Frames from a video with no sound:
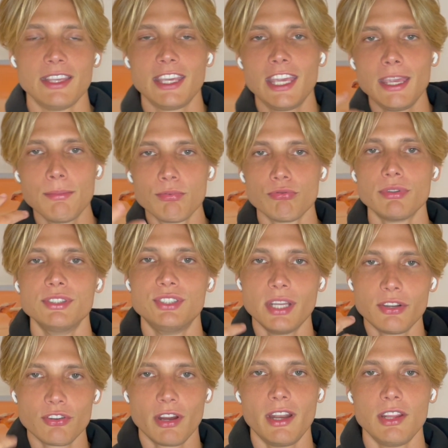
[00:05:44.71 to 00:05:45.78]
keep
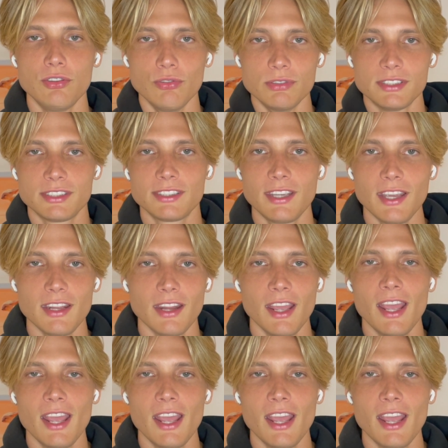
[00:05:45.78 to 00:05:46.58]
regenerating new skin.